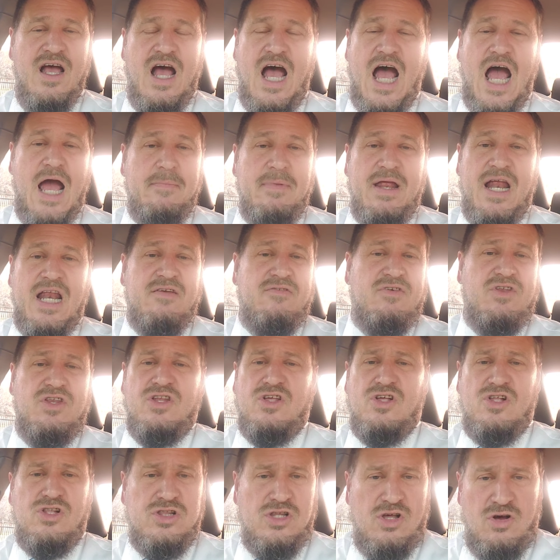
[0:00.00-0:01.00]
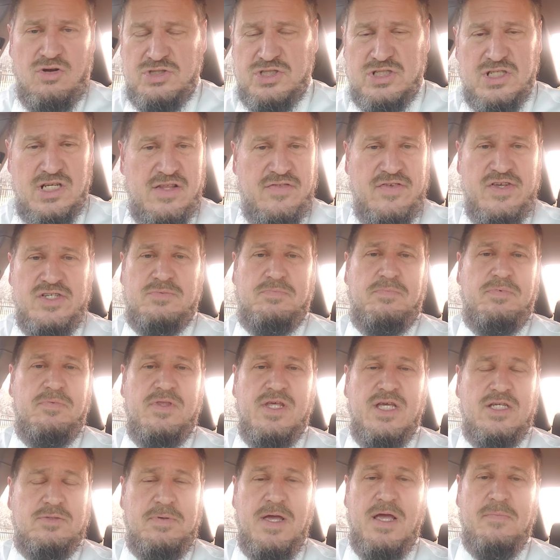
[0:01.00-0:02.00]
I'm not even close to these,
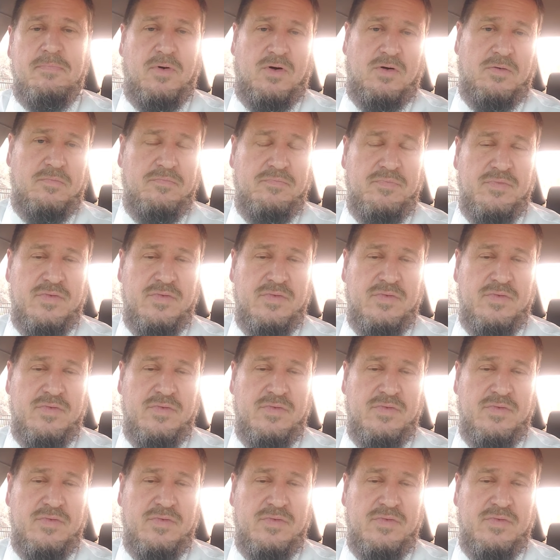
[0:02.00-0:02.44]
these people.